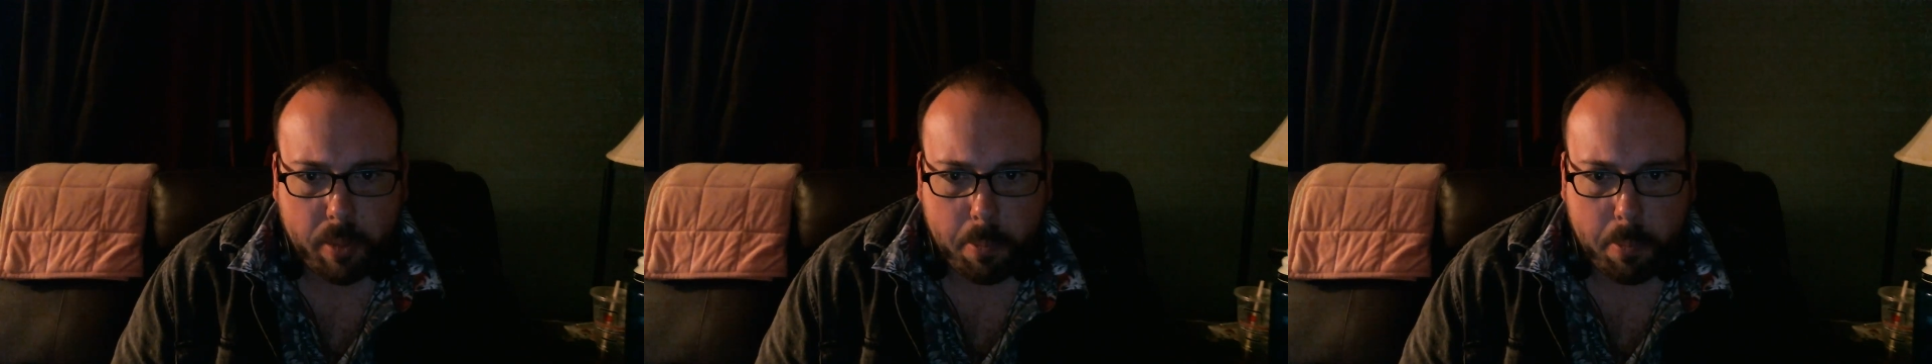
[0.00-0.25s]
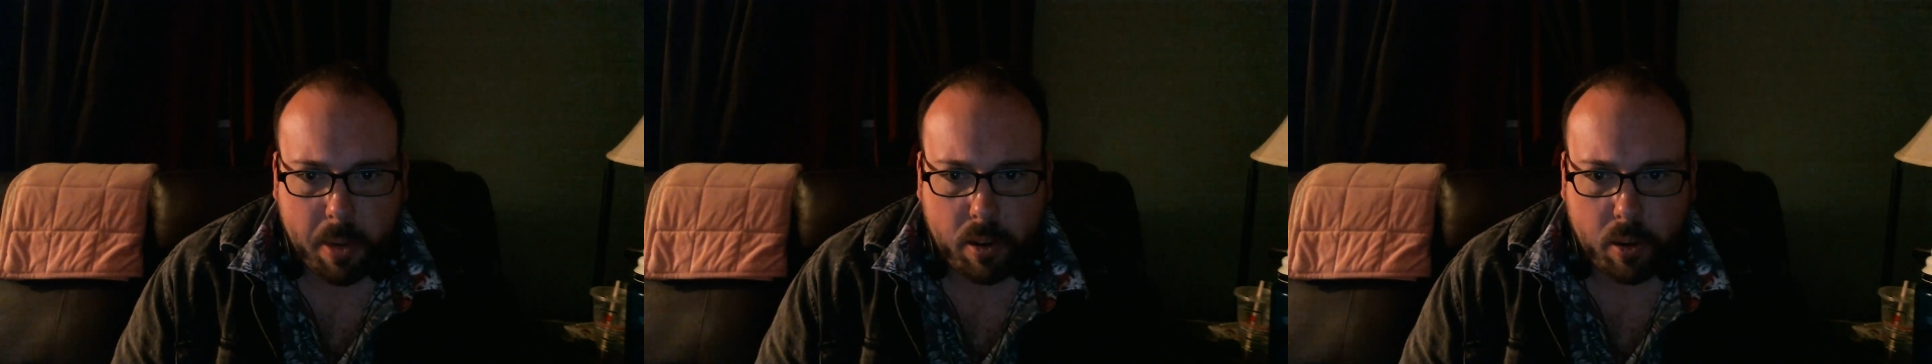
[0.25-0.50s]

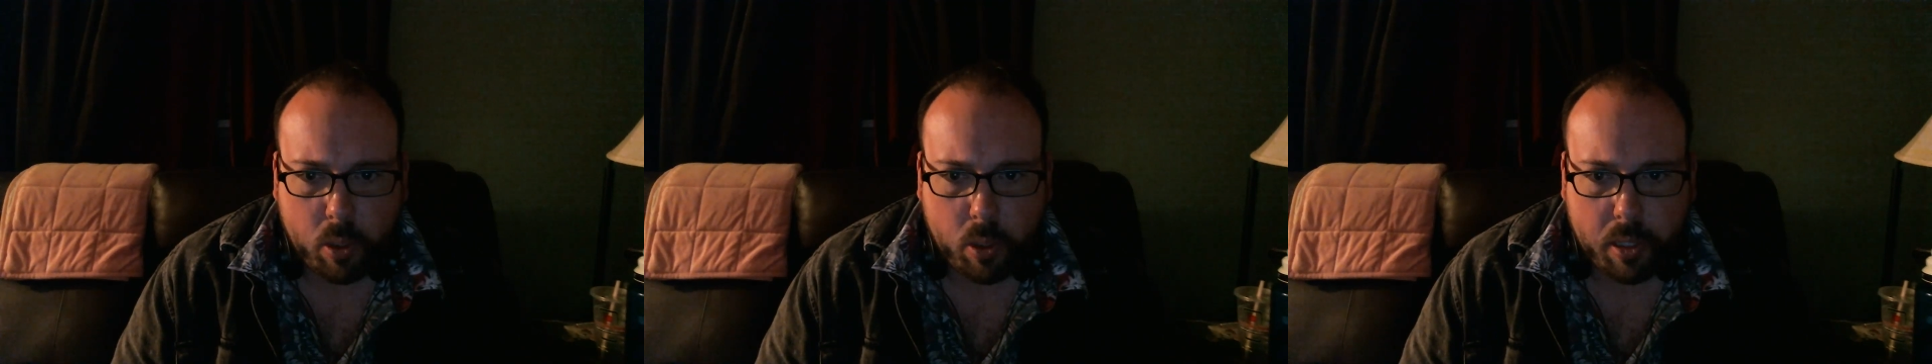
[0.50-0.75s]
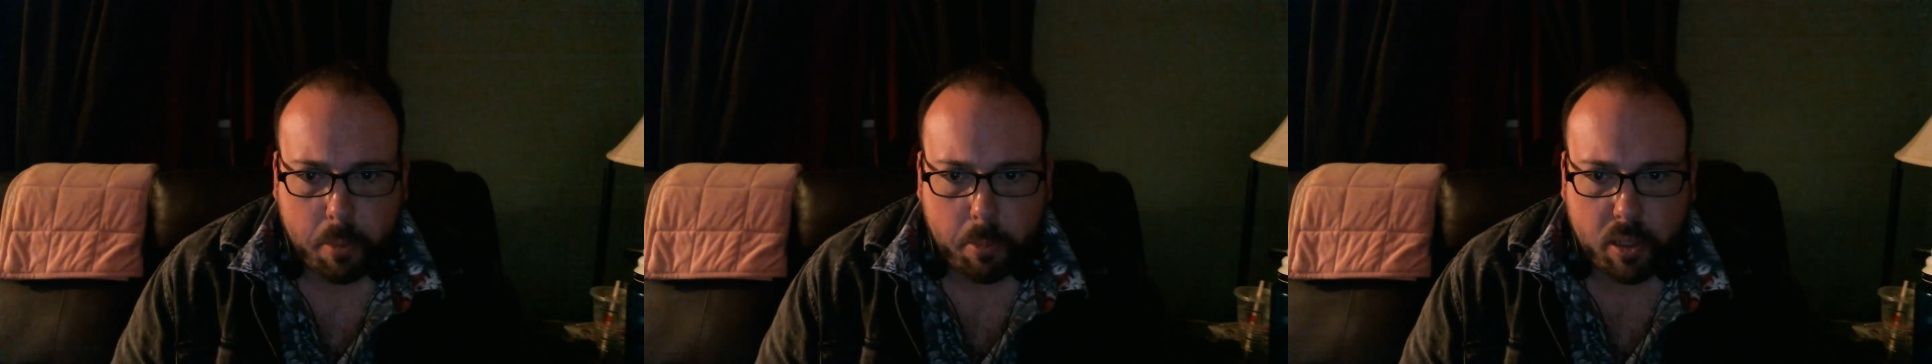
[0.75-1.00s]
that bared a
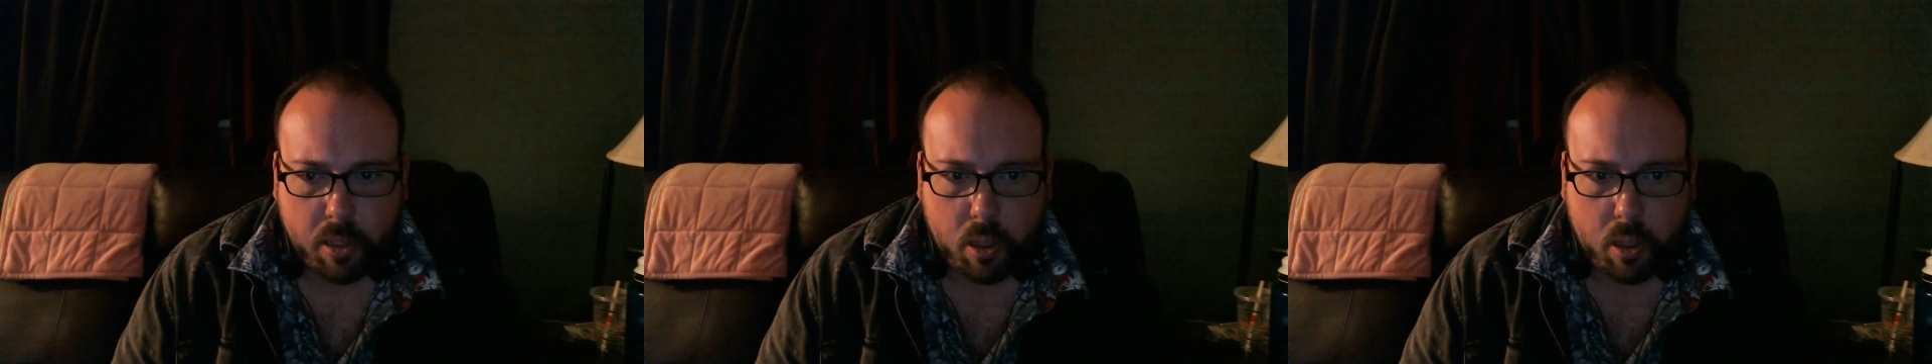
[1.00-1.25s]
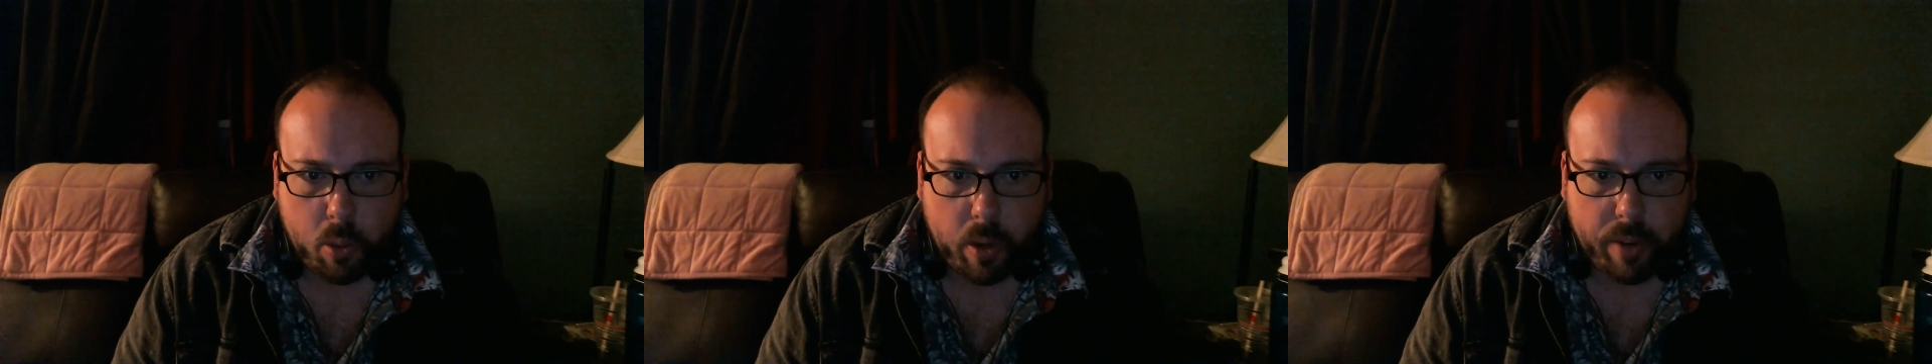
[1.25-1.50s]
resemblance
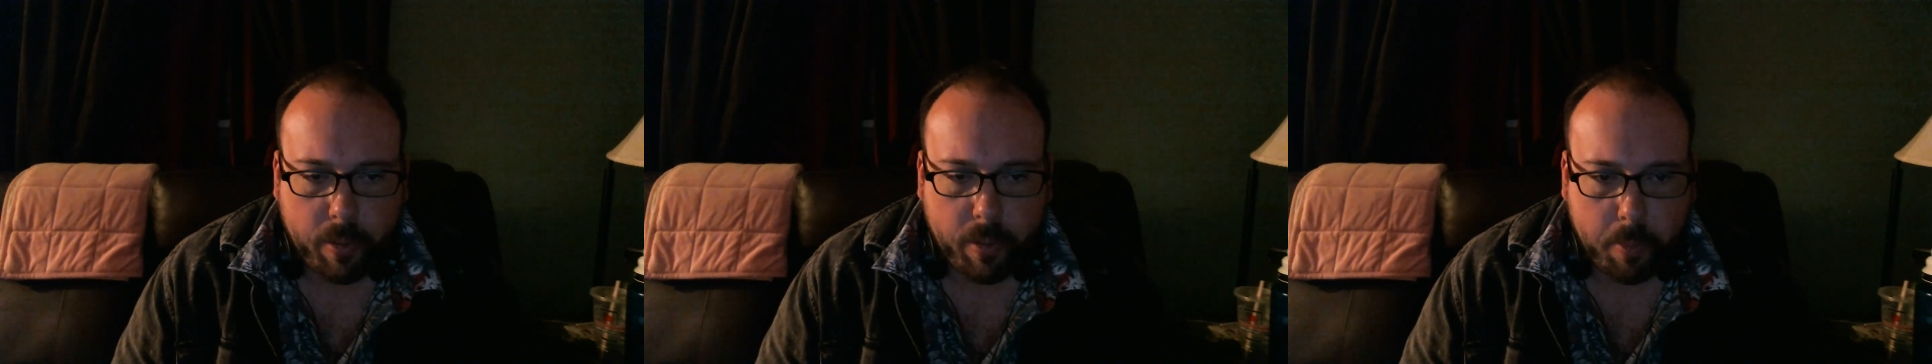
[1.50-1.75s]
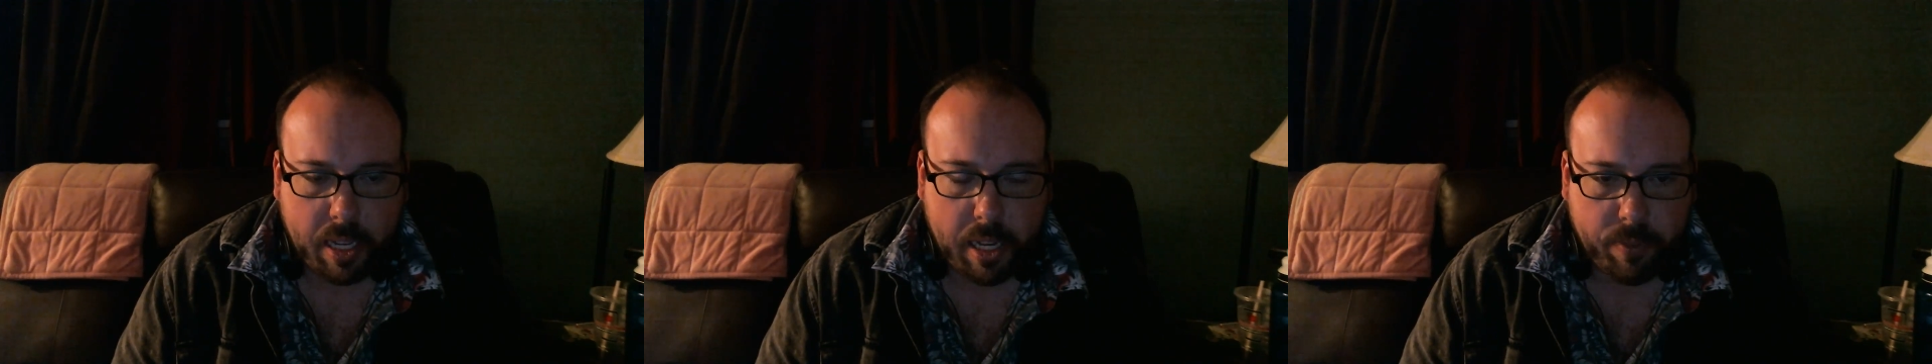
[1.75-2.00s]
to the one
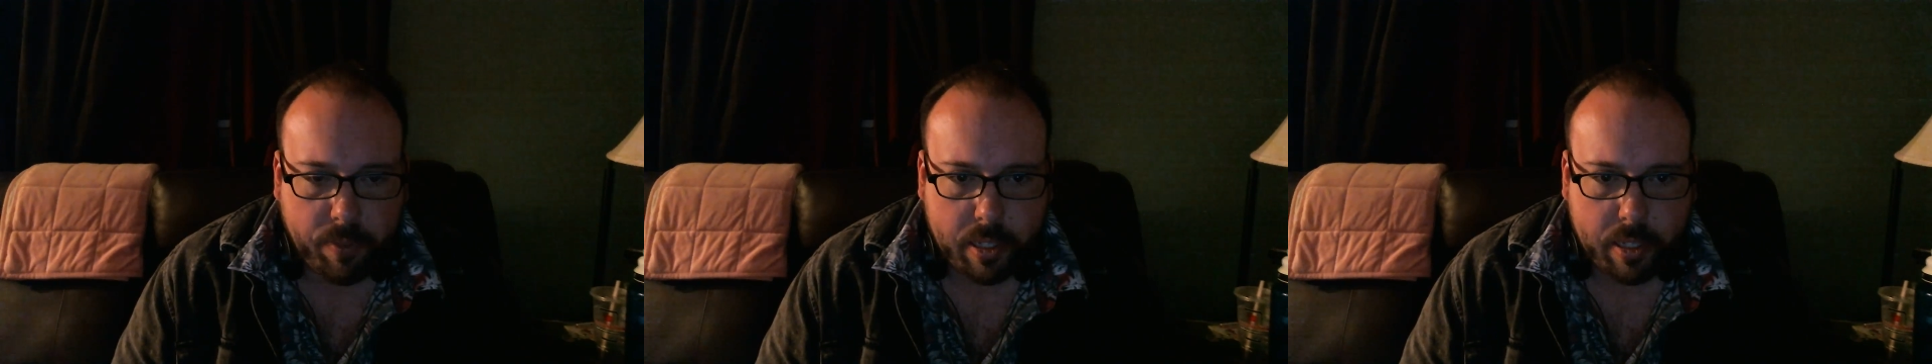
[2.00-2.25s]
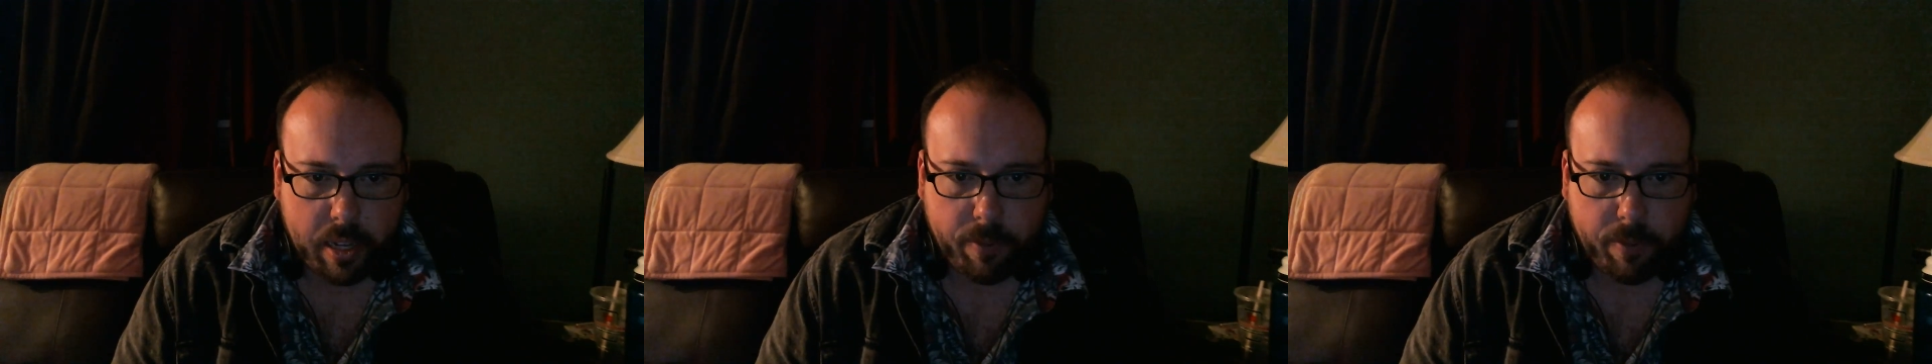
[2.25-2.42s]
from the Evil Dead